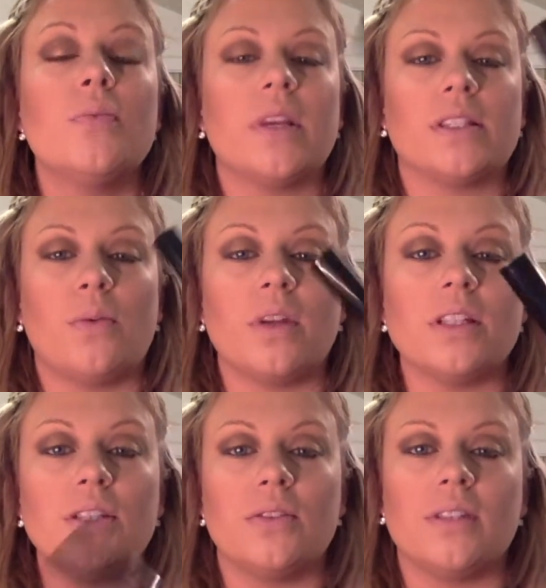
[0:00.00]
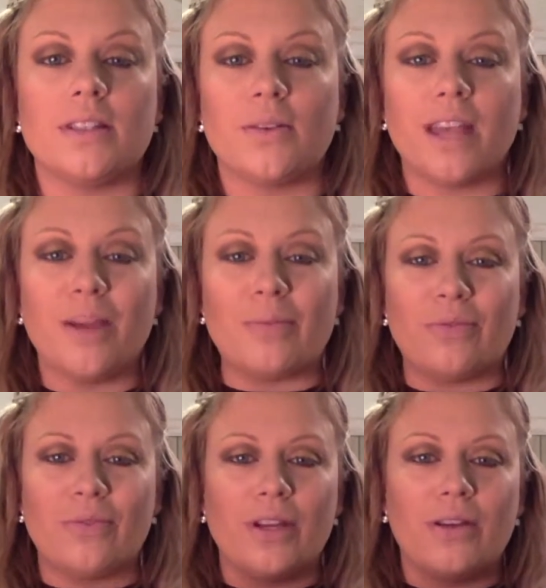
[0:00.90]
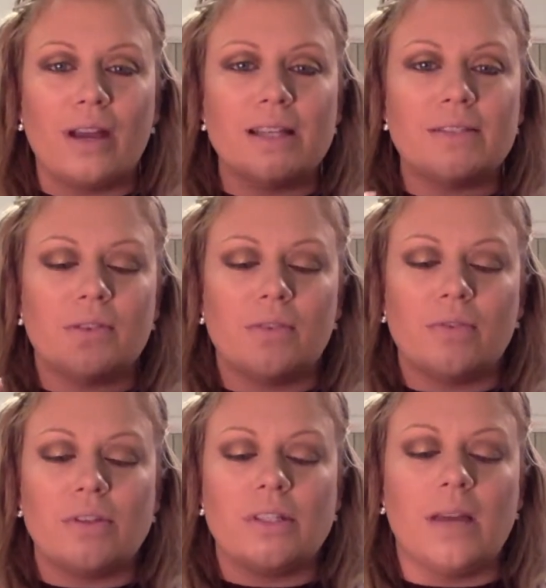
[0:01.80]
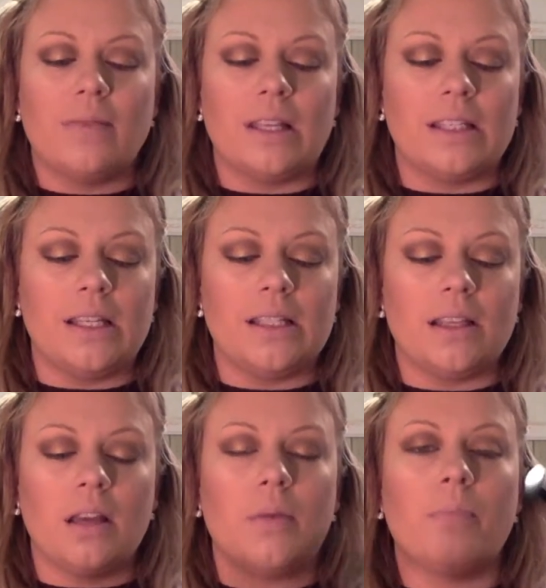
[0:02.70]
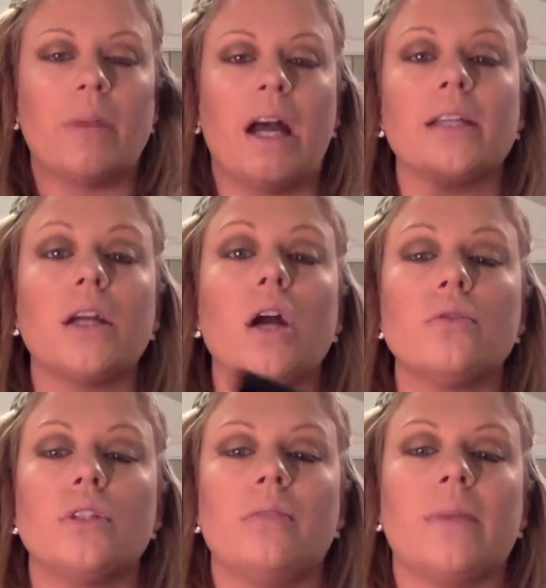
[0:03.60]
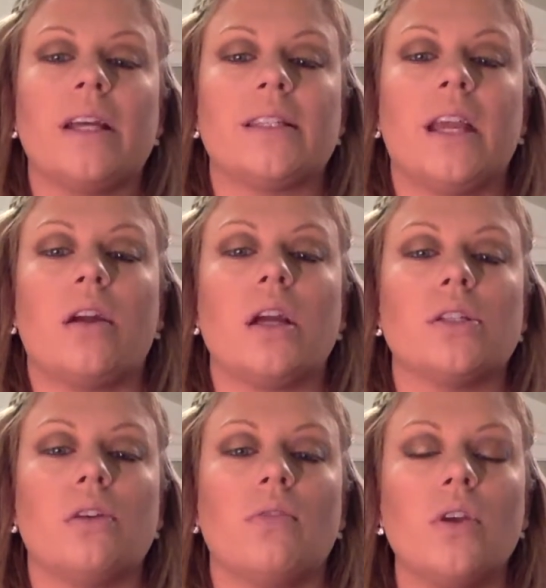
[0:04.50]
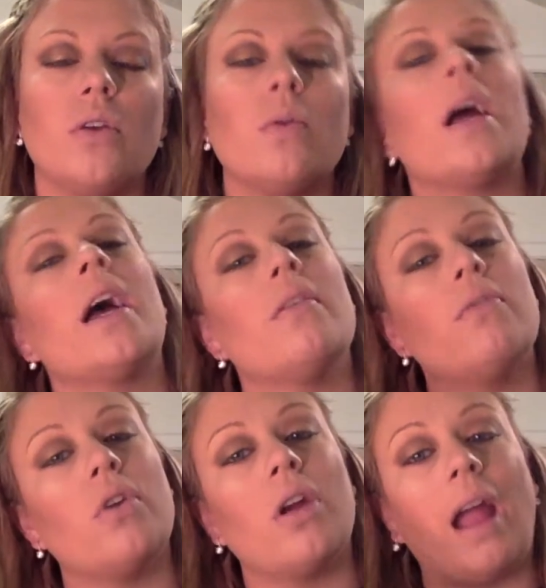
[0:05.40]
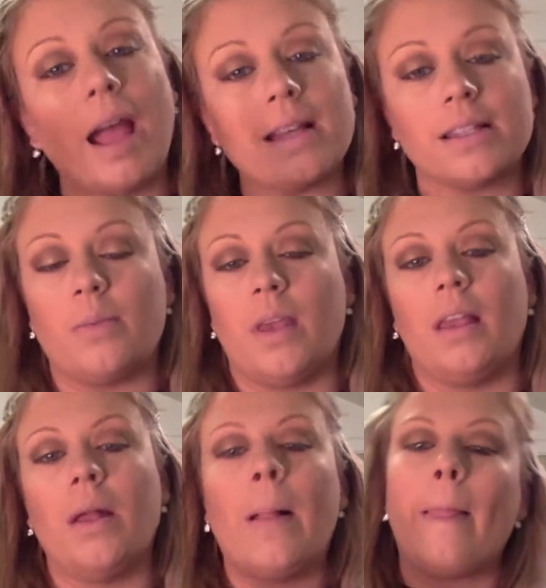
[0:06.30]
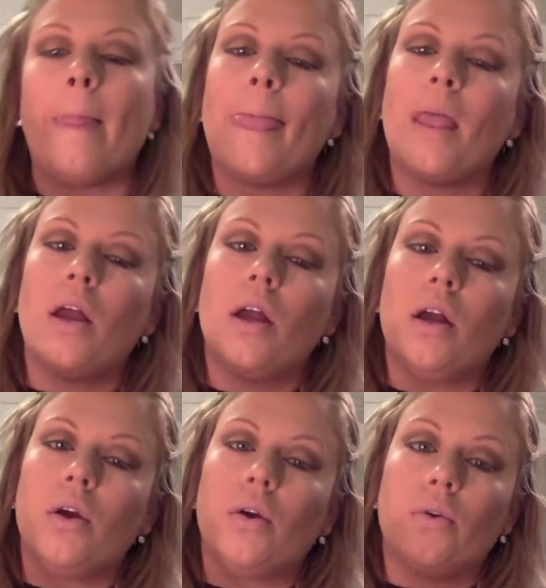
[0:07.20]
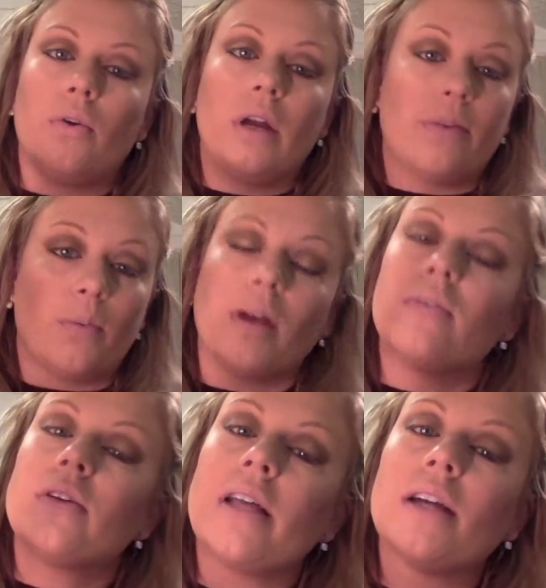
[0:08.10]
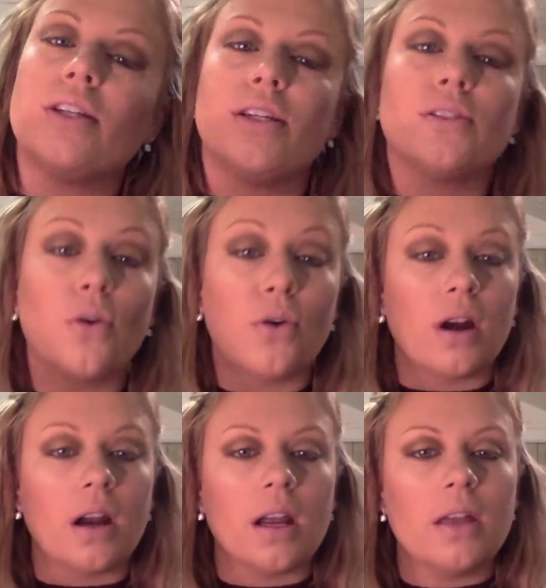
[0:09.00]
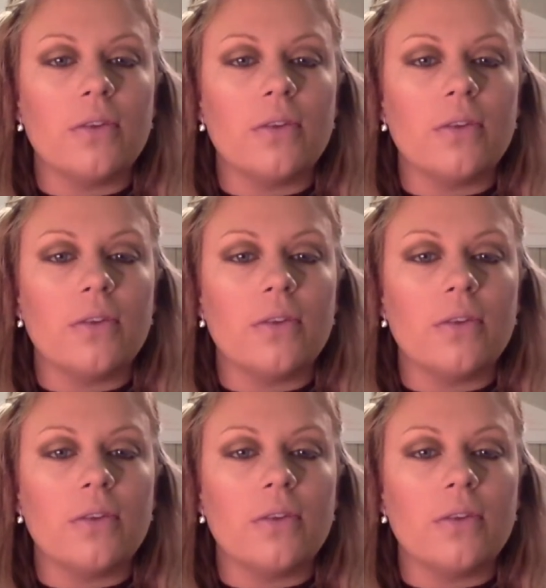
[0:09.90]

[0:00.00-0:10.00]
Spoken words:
because I wanted to use this on camera for you guys for the first time. This is my go-to mascara, so if you ever asked me if I'm wearing false lashes, or